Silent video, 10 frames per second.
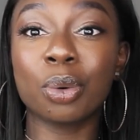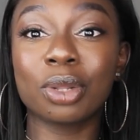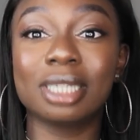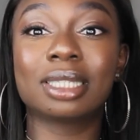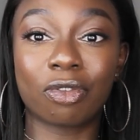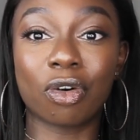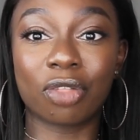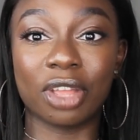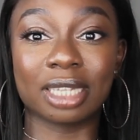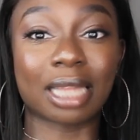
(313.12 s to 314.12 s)
all these 4
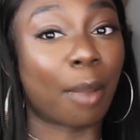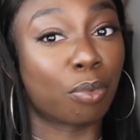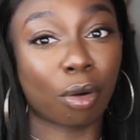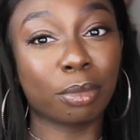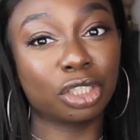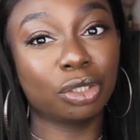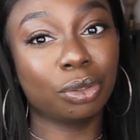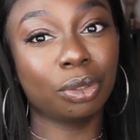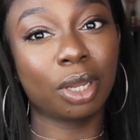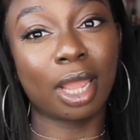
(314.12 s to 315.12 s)
things, I promise
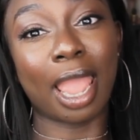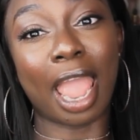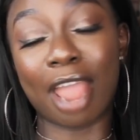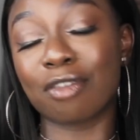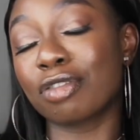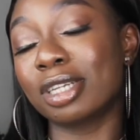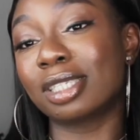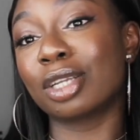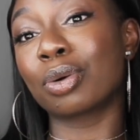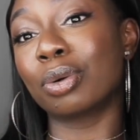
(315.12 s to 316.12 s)
you, every
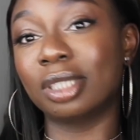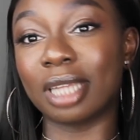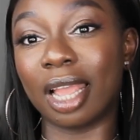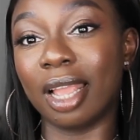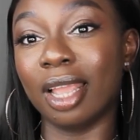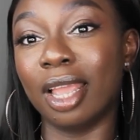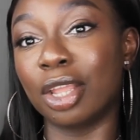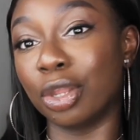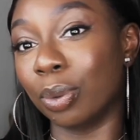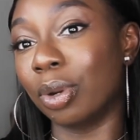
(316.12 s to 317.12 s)
single day you will